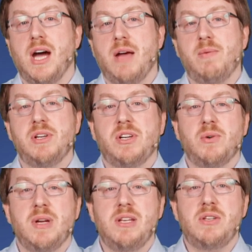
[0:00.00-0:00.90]
I will
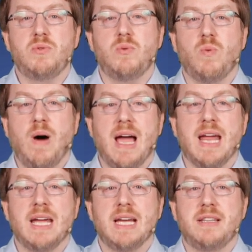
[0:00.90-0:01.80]
go into
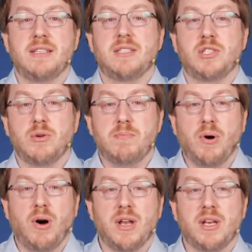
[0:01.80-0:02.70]
why this is so
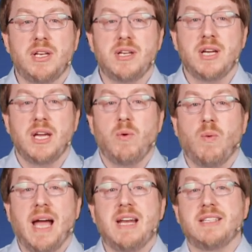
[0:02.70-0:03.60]
important,
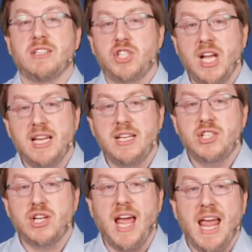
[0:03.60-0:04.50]
why it is a
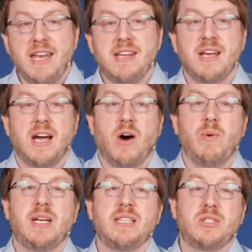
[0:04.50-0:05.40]
challenge and how
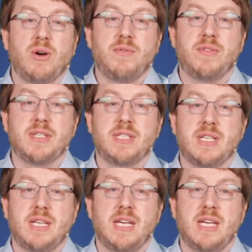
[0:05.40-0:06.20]
we can solve this.